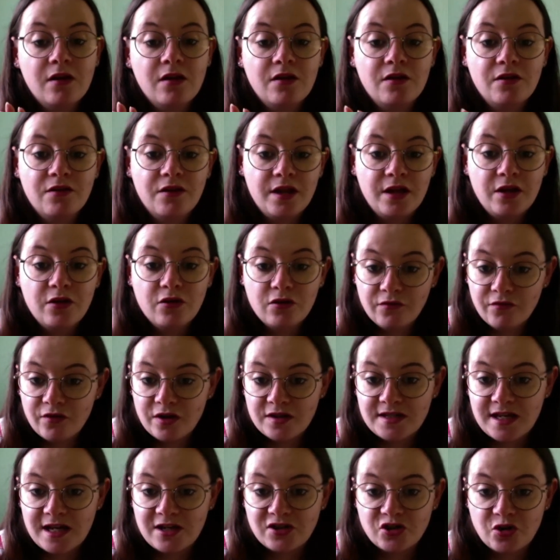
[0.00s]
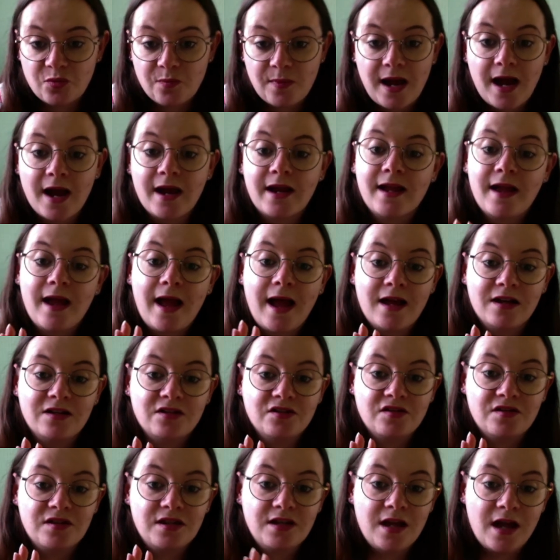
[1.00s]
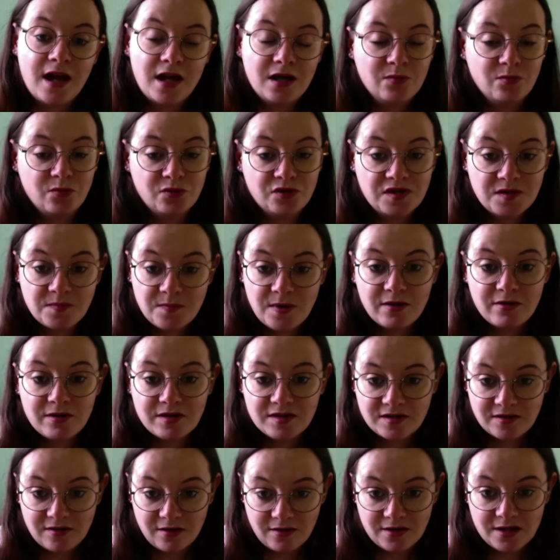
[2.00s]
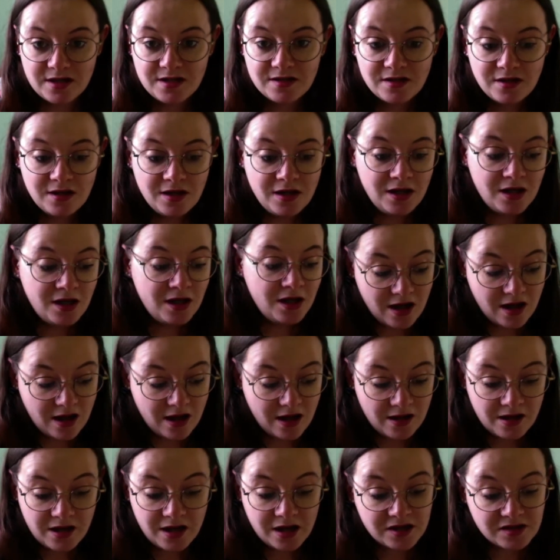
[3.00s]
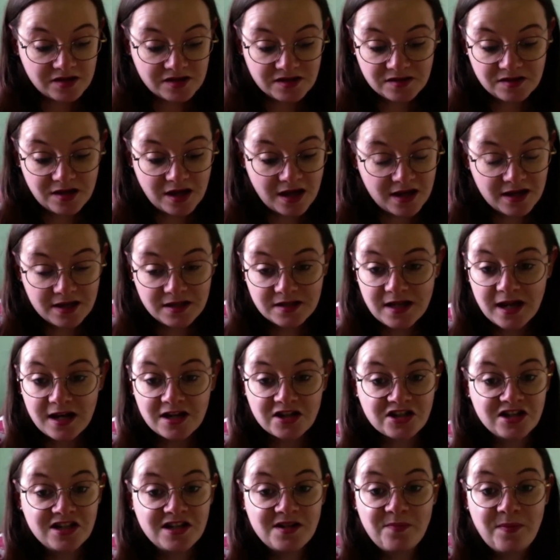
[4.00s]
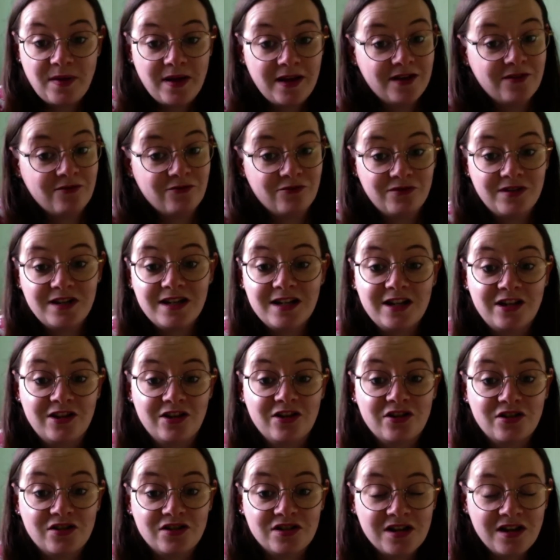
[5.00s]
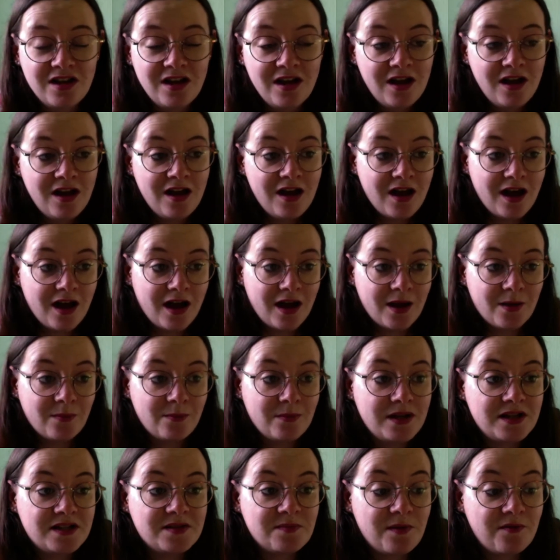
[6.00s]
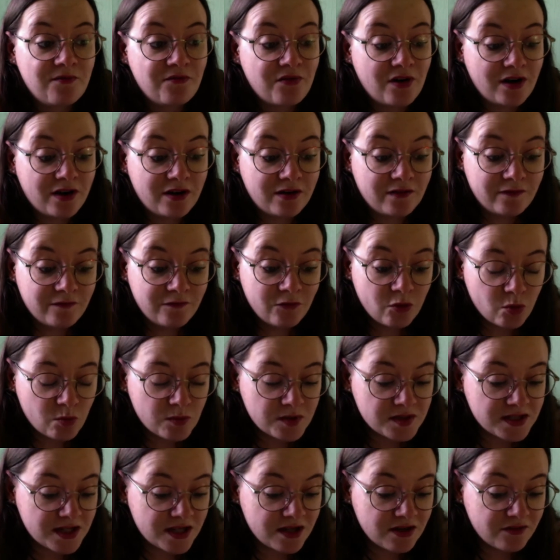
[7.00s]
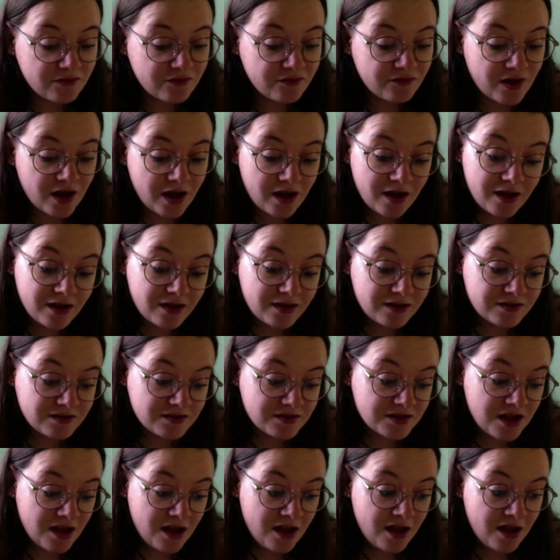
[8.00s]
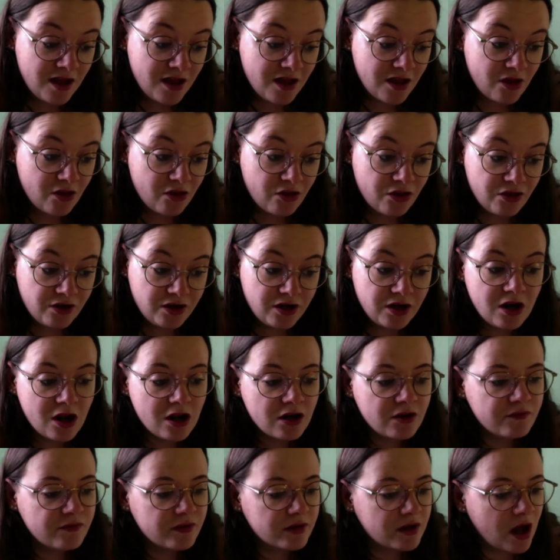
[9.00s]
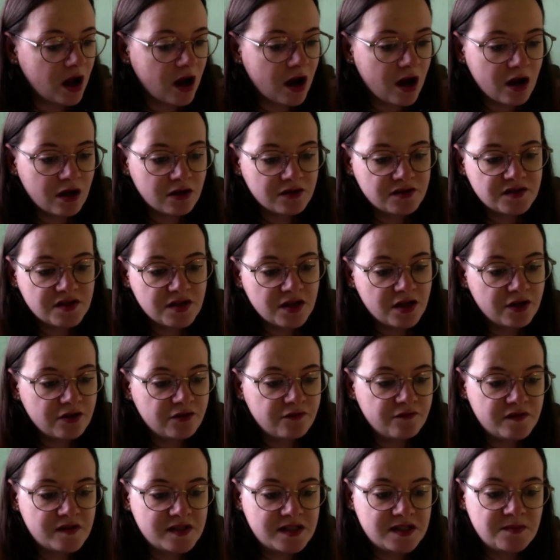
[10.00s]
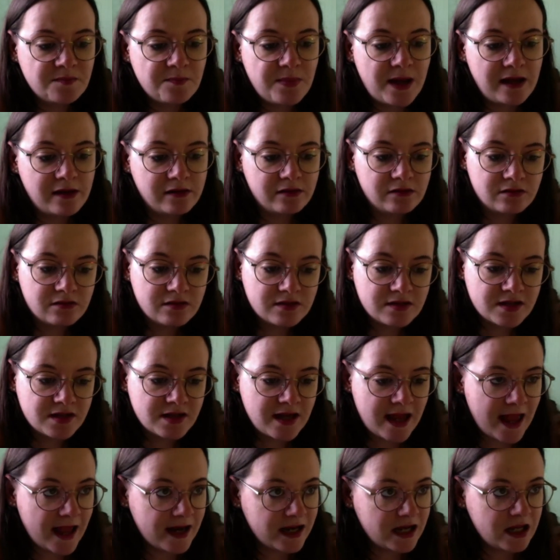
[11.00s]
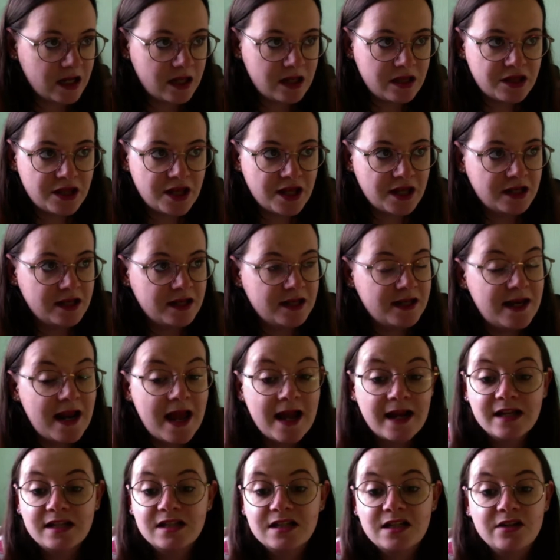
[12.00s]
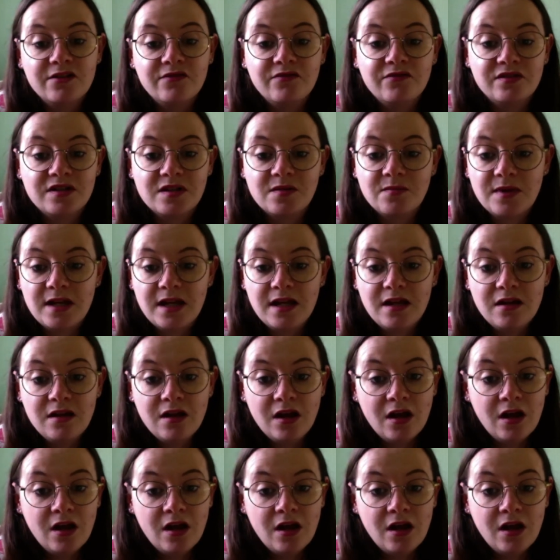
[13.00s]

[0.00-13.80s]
the Universe Has Your Back and The Animal Spirit Guide has, has actually been really good. Um, it's been very informative and none of the cards have spelt anything negative to me